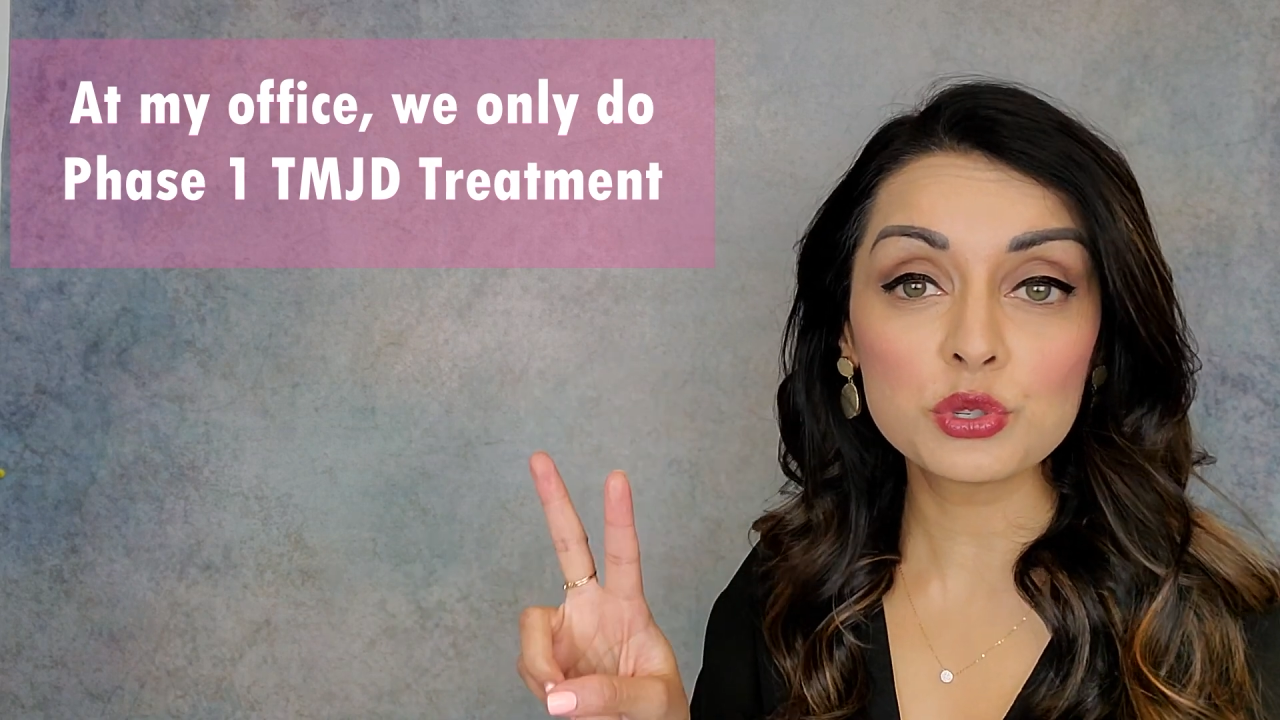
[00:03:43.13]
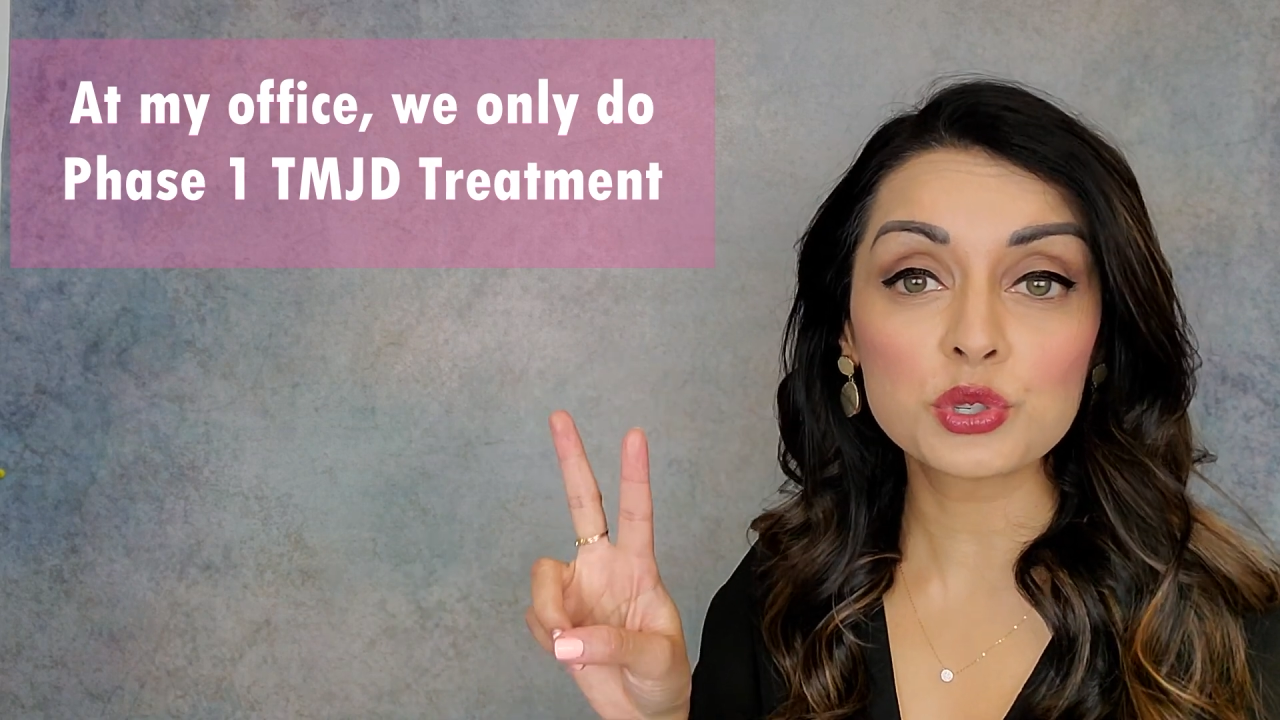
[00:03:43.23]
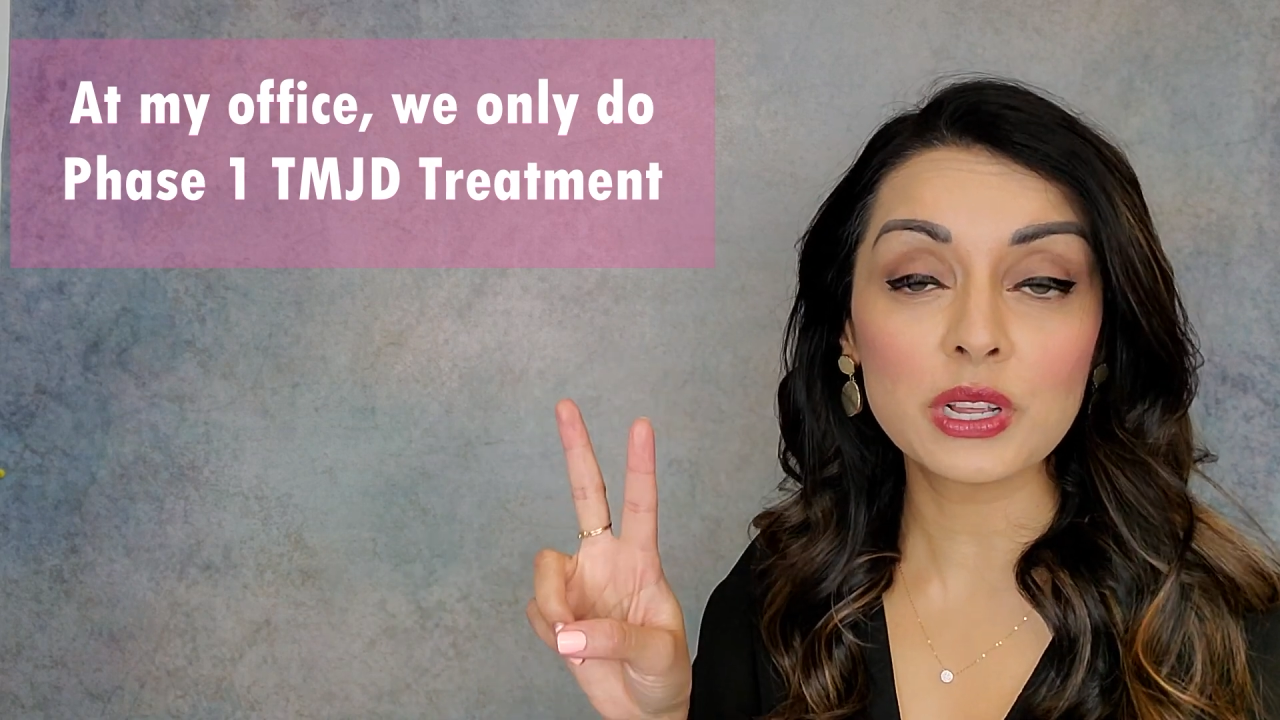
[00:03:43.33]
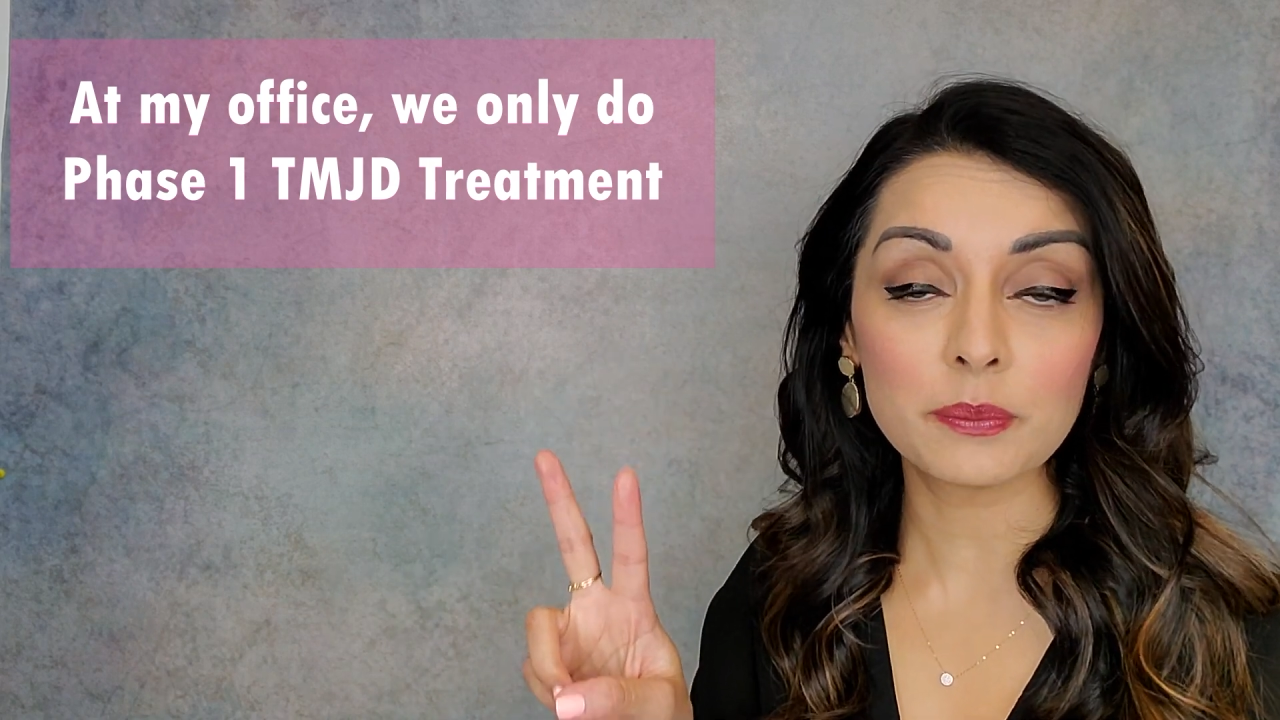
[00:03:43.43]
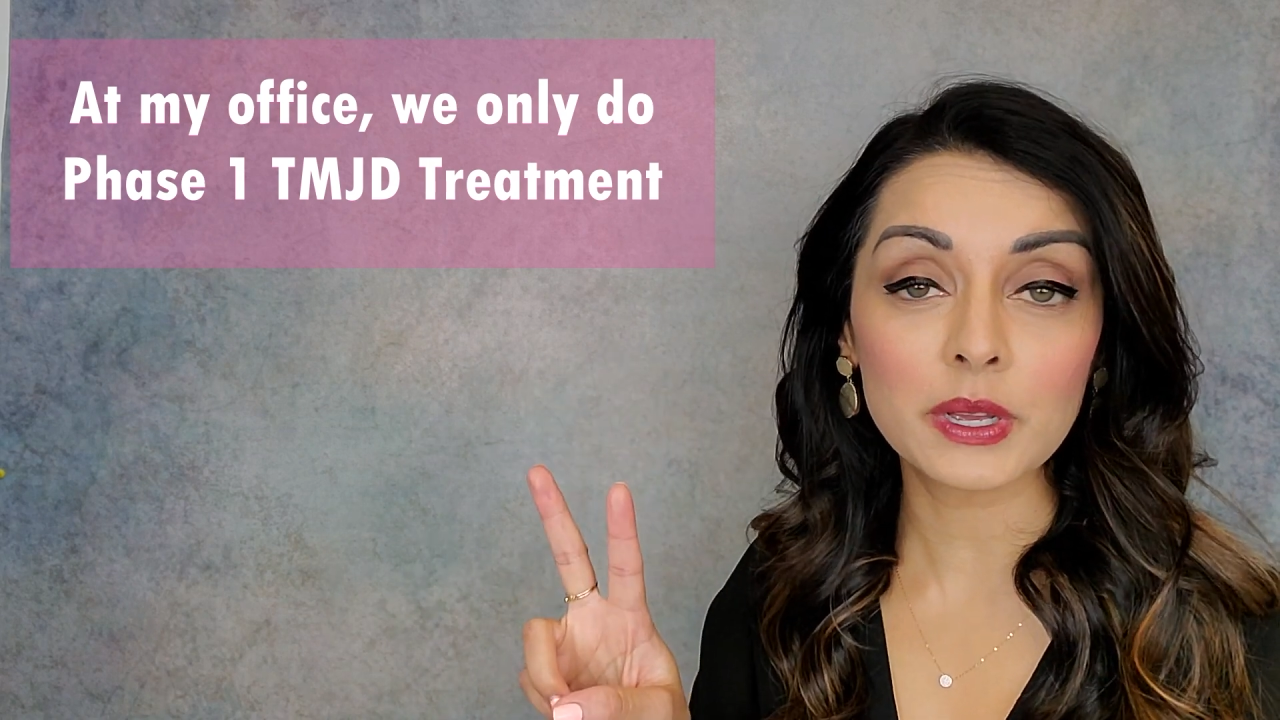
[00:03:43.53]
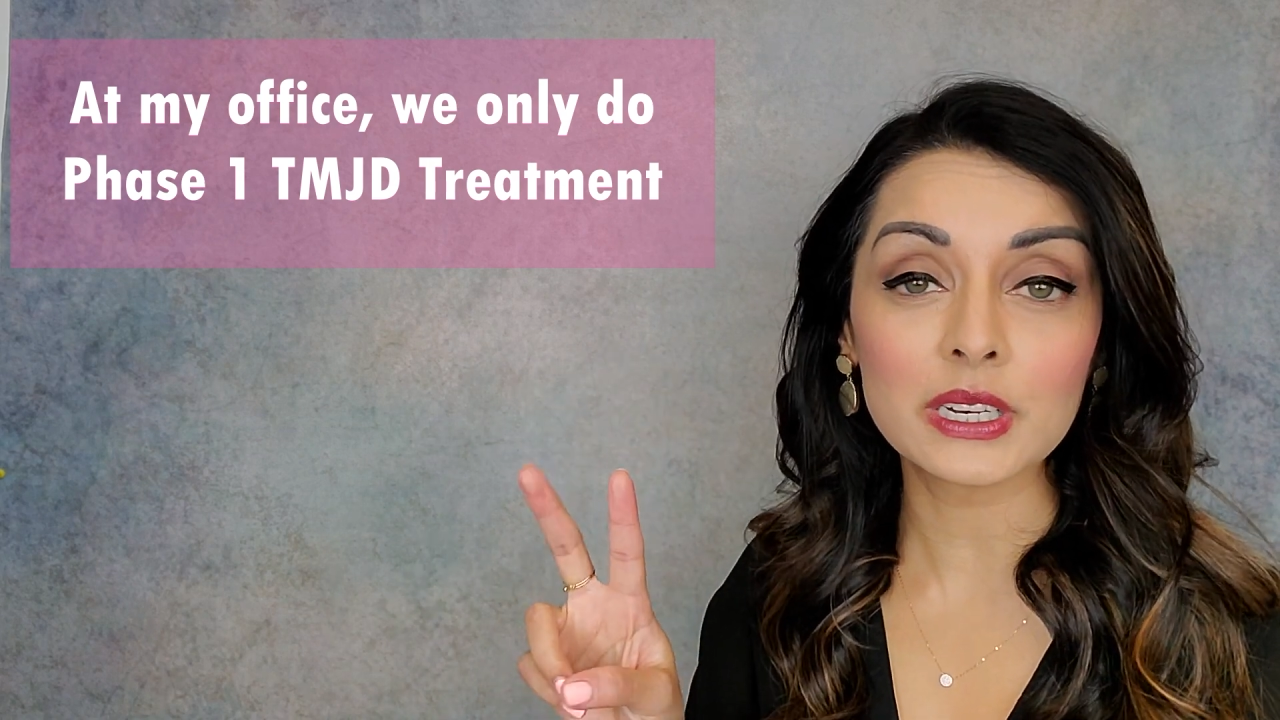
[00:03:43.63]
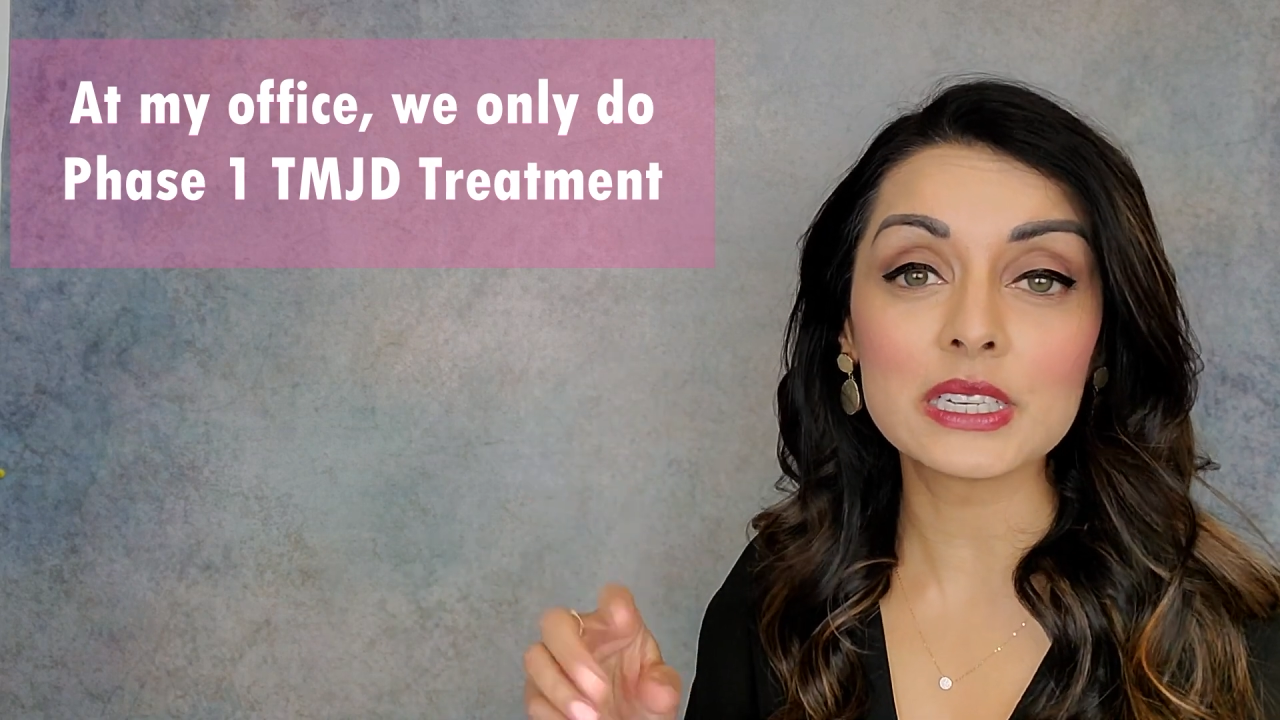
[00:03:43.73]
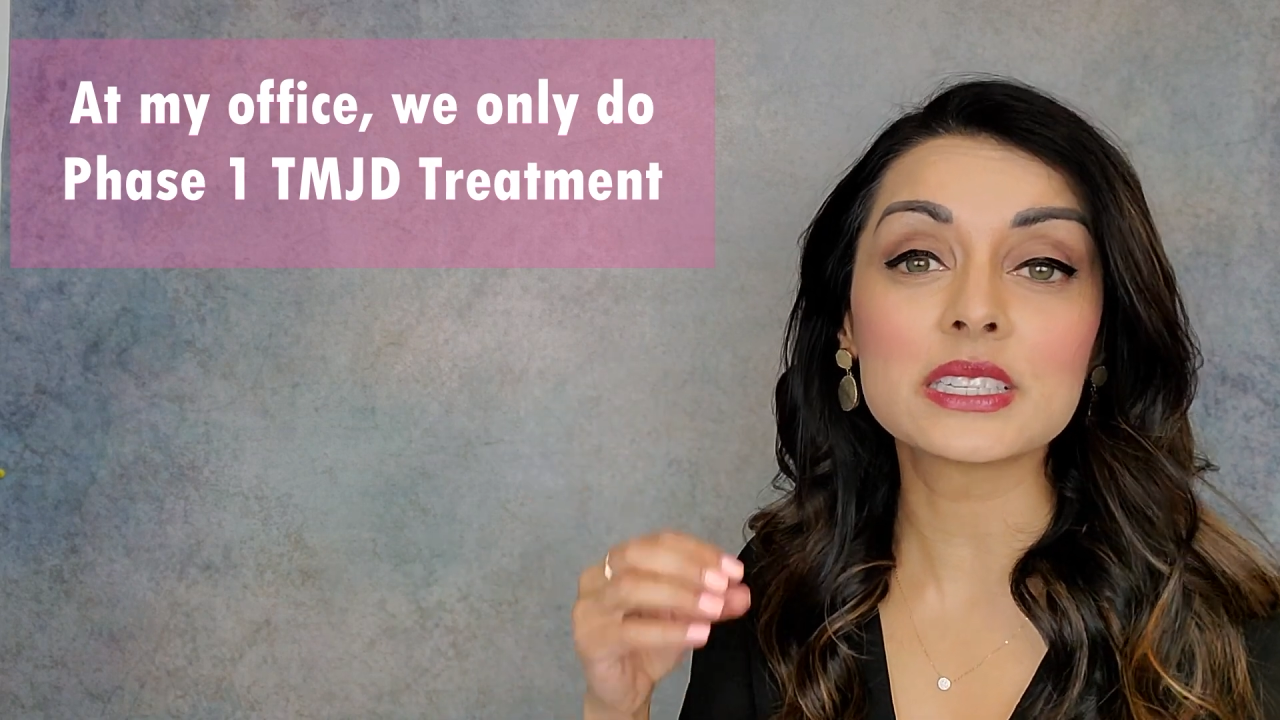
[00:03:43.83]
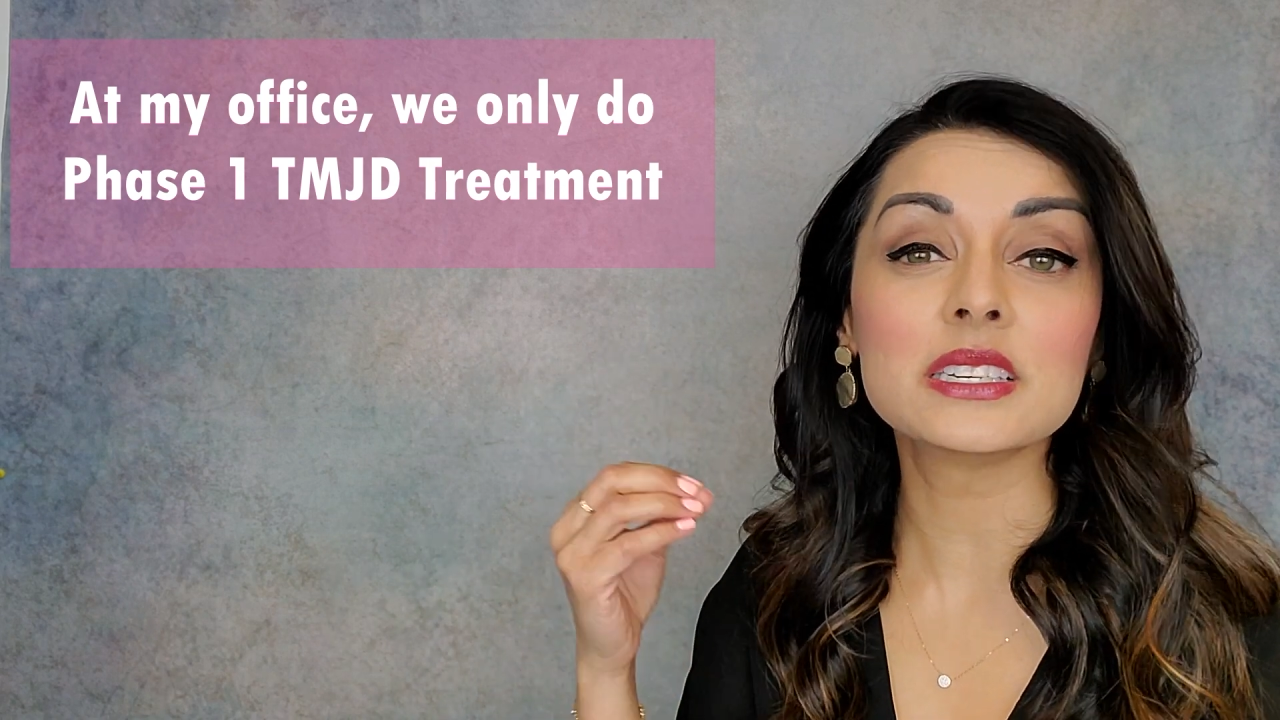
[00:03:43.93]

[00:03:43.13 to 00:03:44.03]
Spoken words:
treatment is